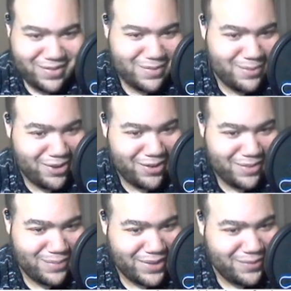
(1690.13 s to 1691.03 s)

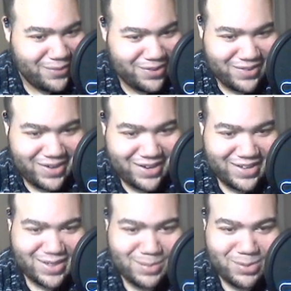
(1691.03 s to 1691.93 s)
Morgrem, but Roserade
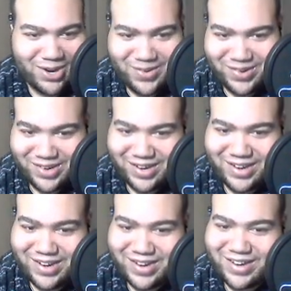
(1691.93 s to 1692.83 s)
is priority.
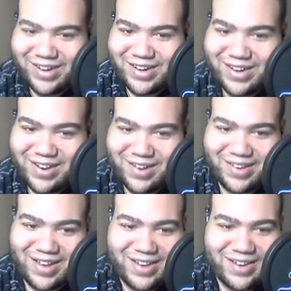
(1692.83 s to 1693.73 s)

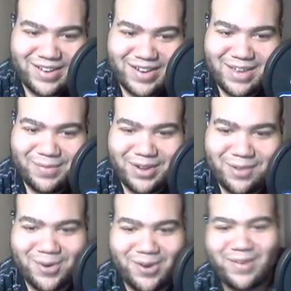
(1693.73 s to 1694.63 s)
Okay, then we go
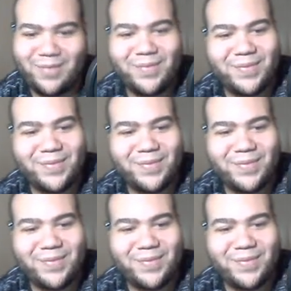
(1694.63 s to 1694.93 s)
Morgrem.